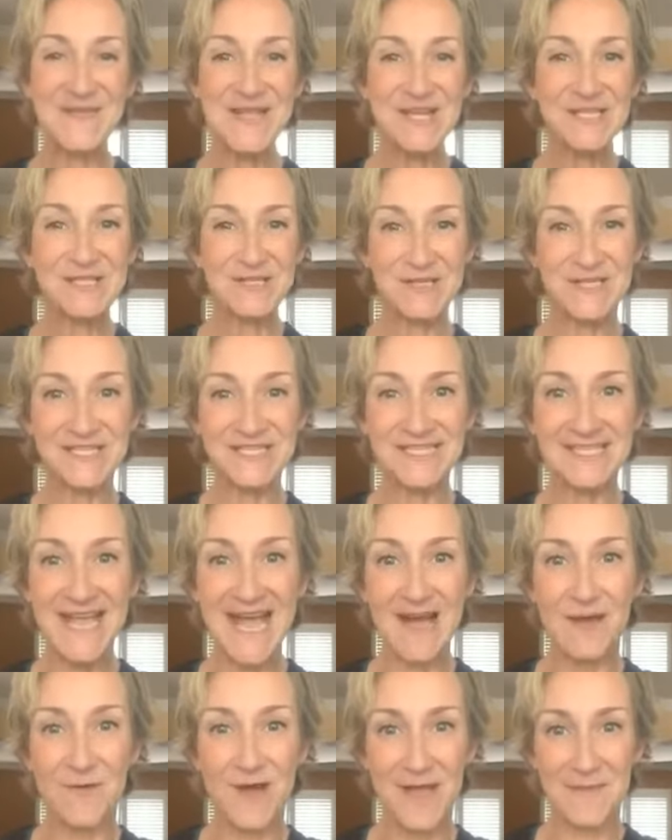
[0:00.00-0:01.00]
So this is
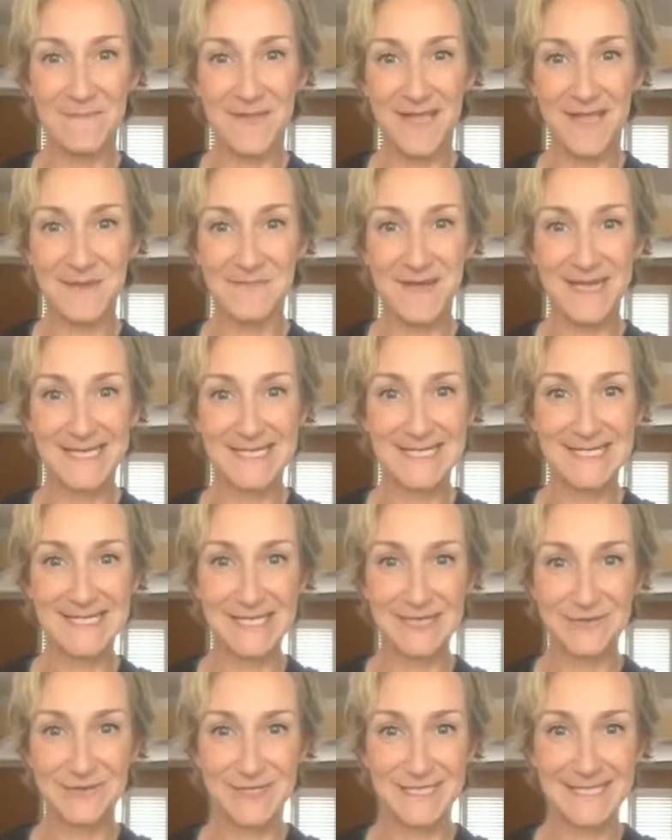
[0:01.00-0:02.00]
how I make my
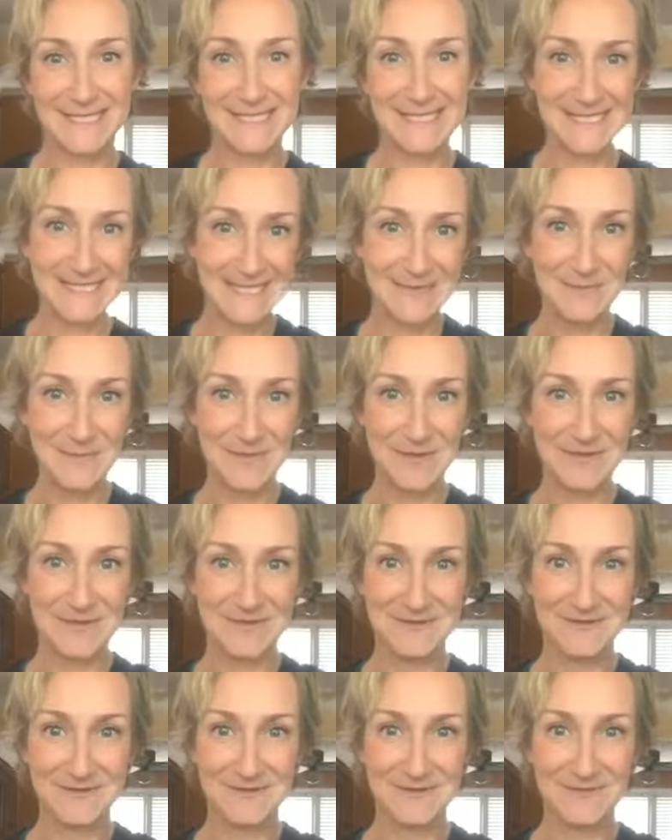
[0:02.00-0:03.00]
secret sleep
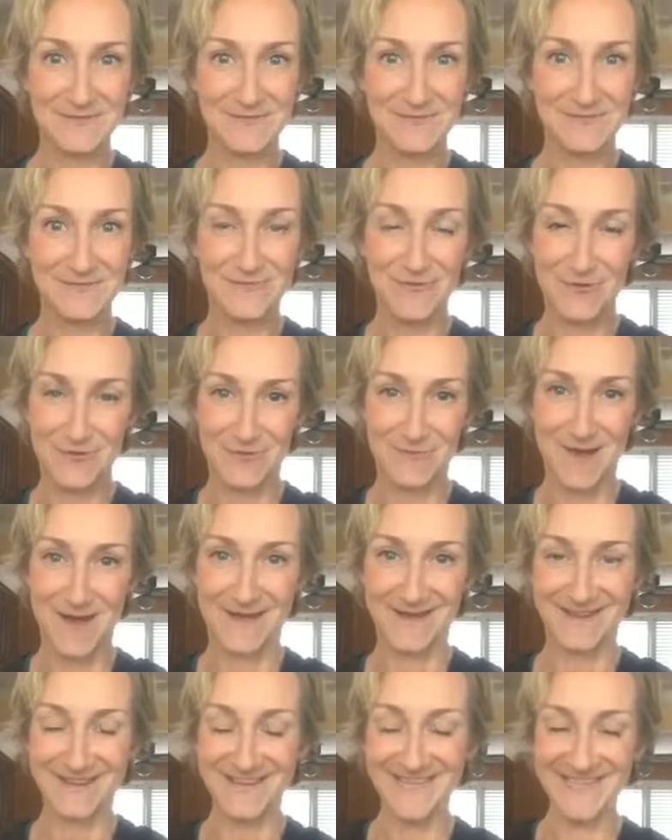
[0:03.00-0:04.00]
roller
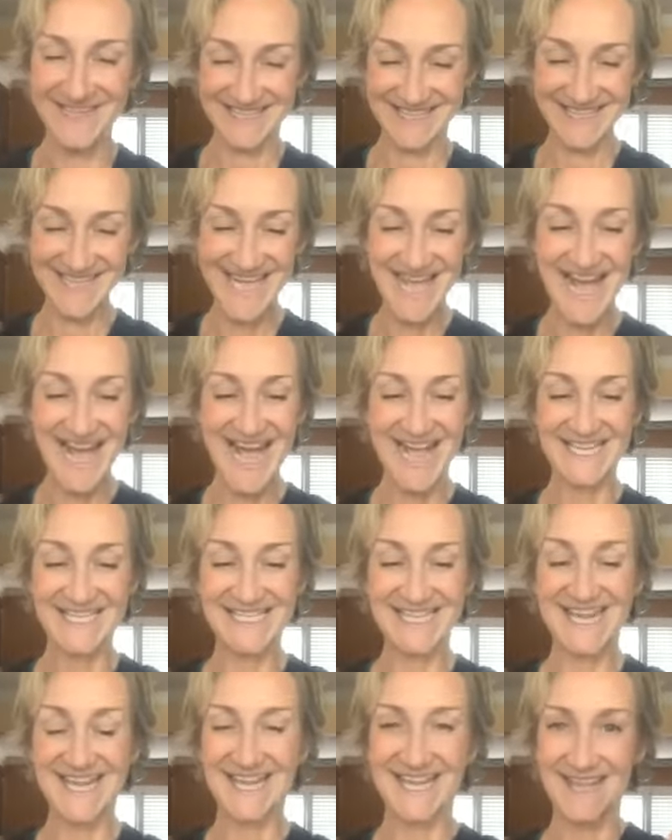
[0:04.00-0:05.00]
bottle. I
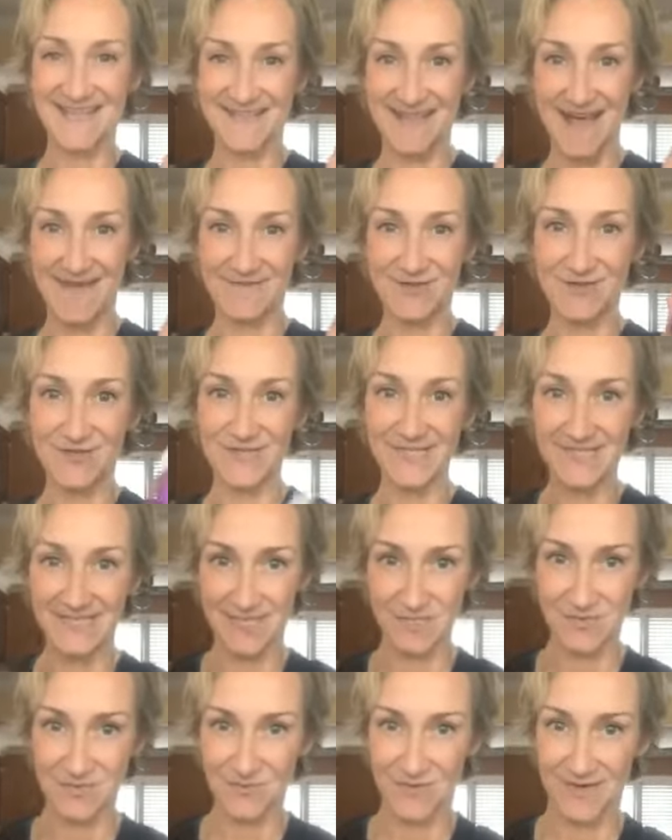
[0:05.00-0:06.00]
take lavender
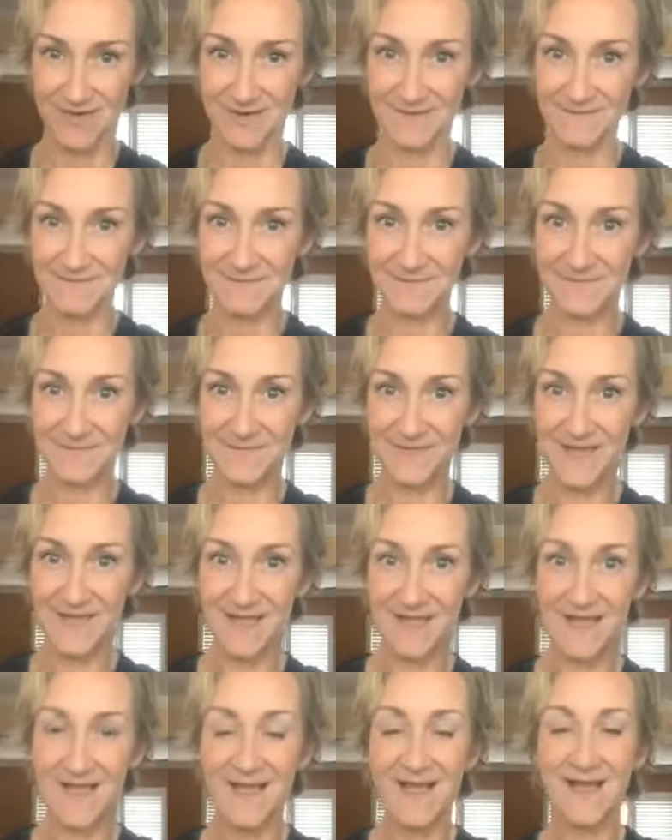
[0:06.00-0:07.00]
essential oil
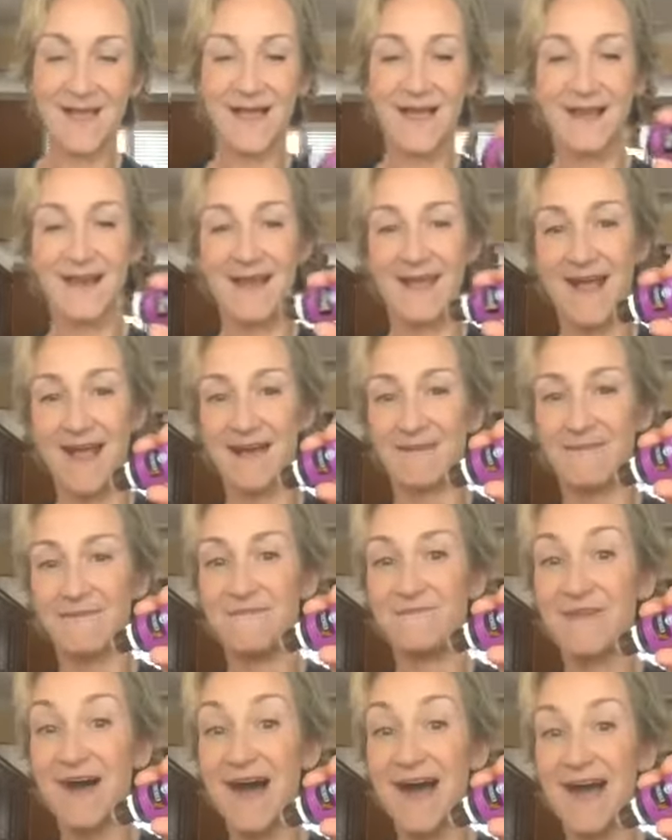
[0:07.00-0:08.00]
and I add
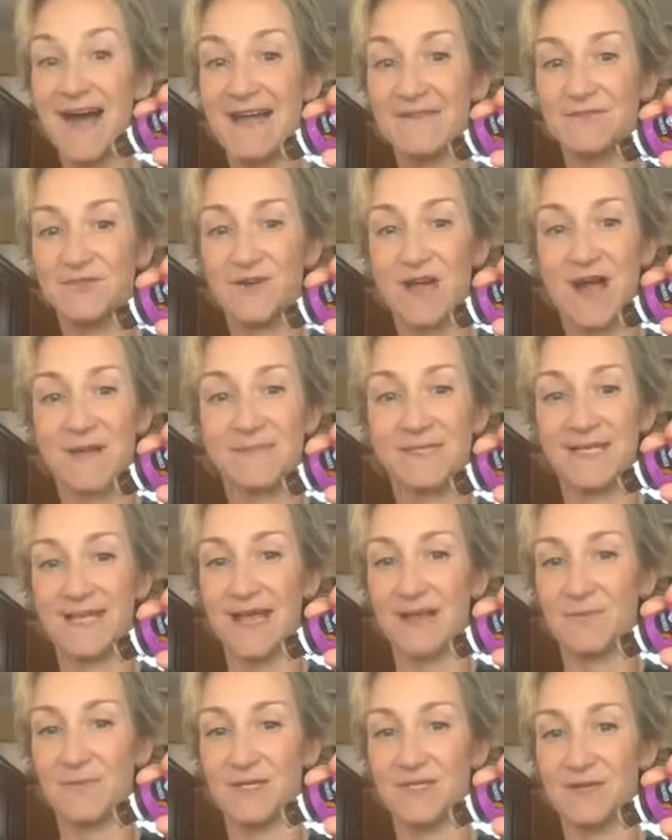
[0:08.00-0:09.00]
5 drops.
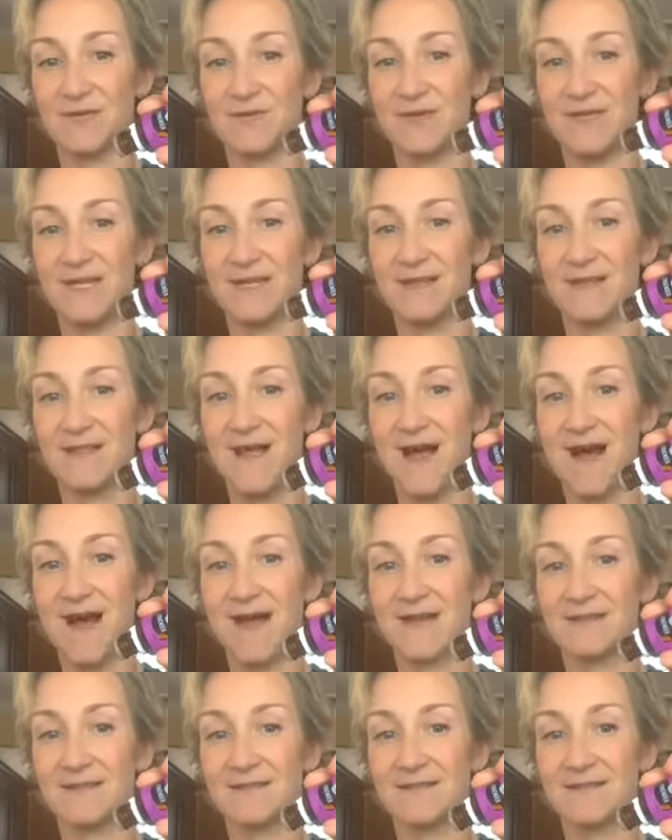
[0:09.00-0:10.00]
Again, we don't need a
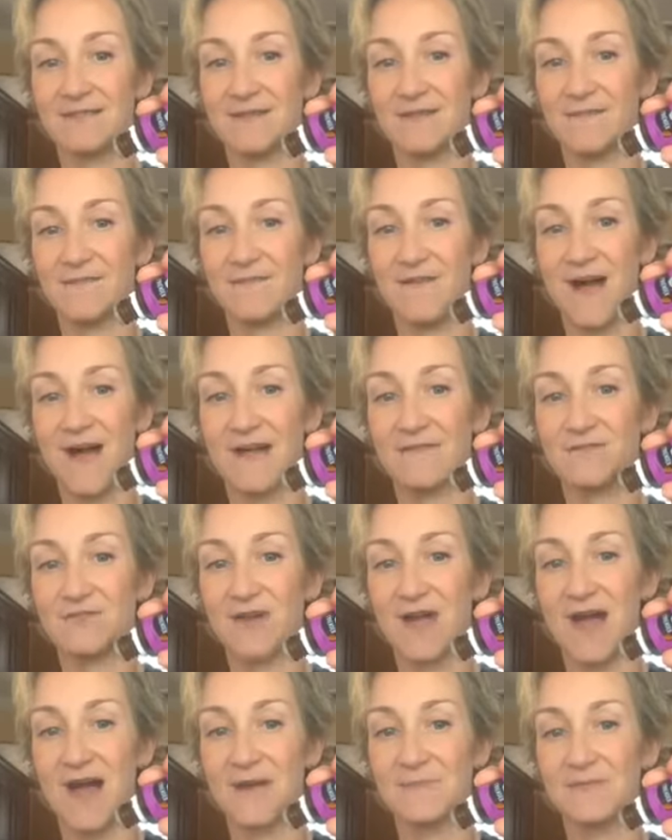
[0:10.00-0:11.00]
lot. So 5
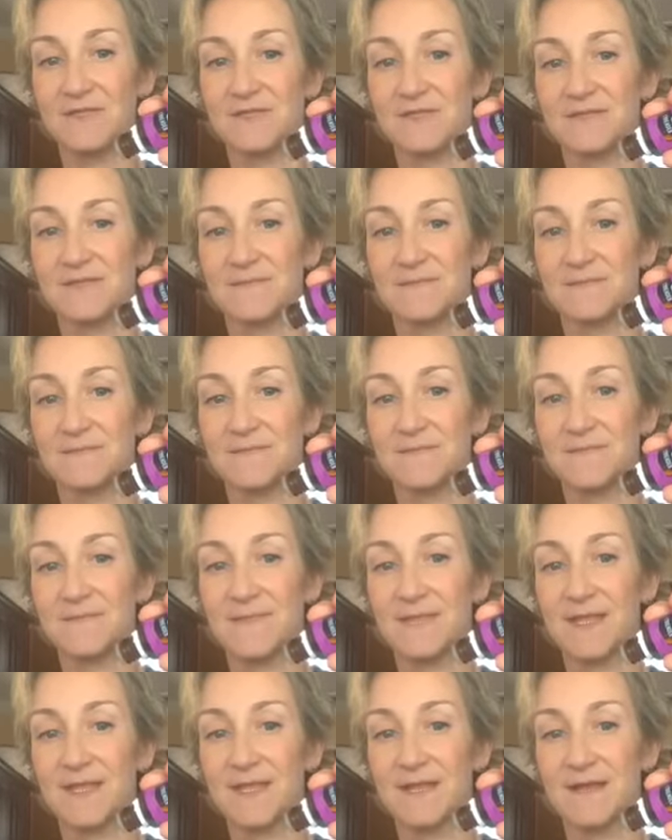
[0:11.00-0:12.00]
drops,
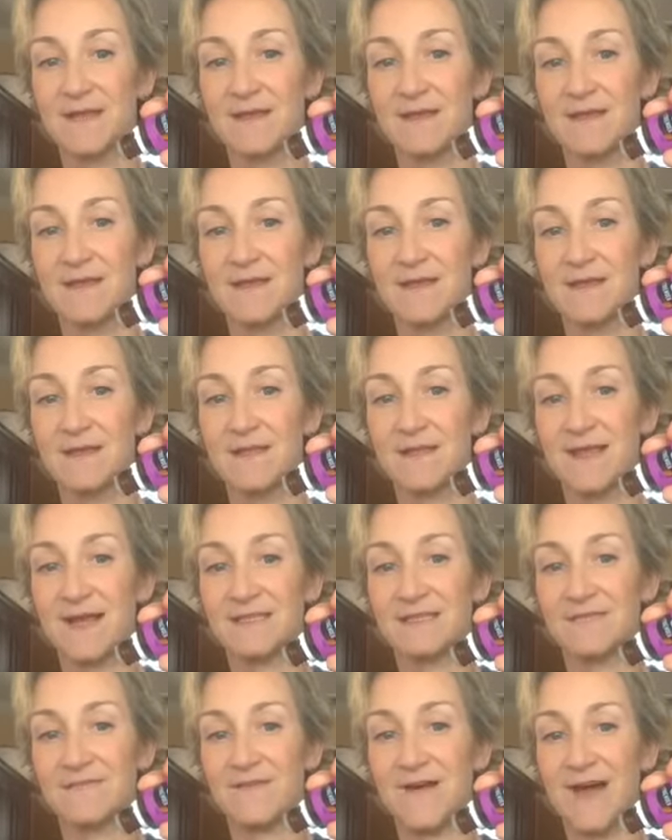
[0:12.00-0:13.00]

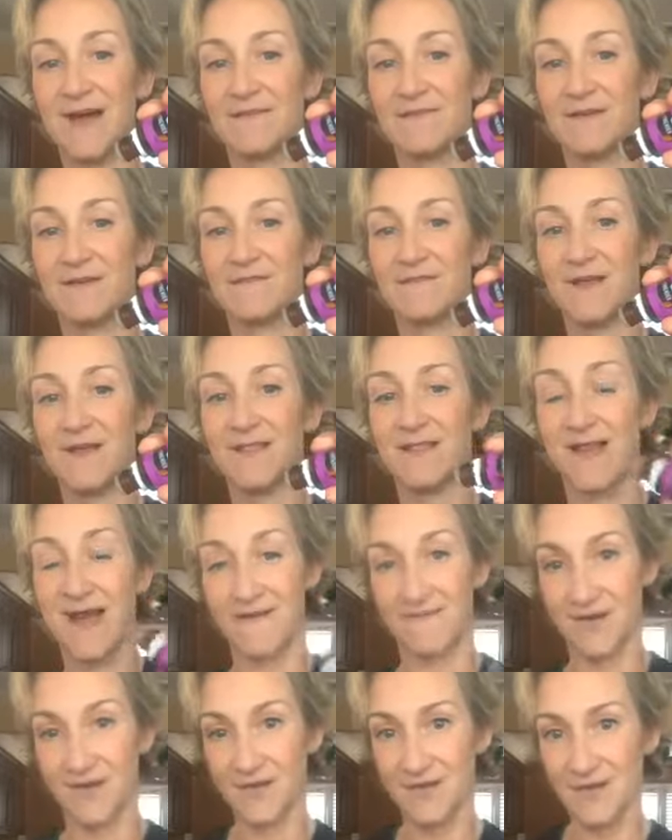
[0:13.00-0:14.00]
that's 5 of
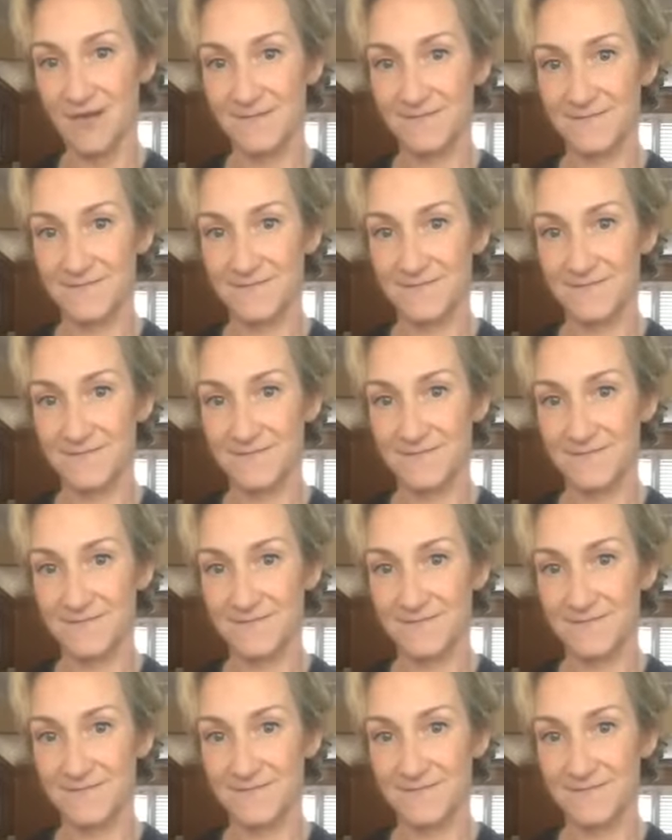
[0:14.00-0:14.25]
lavender.